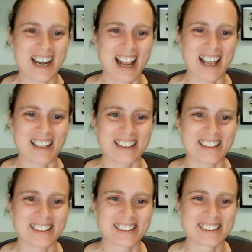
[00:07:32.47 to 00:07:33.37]

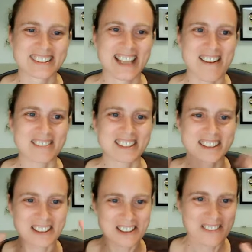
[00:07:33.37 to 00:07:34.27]
And that was
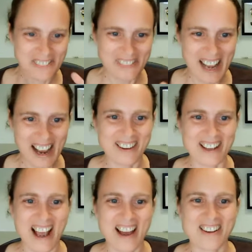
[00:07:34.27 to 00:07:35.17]
sort of
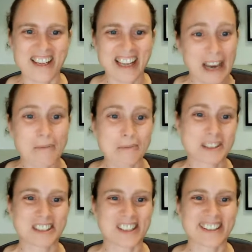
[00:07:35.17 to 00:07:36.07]
how the game
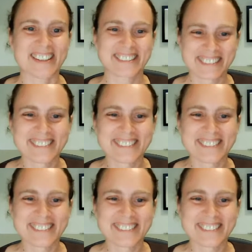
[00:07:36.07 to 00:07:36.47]
started.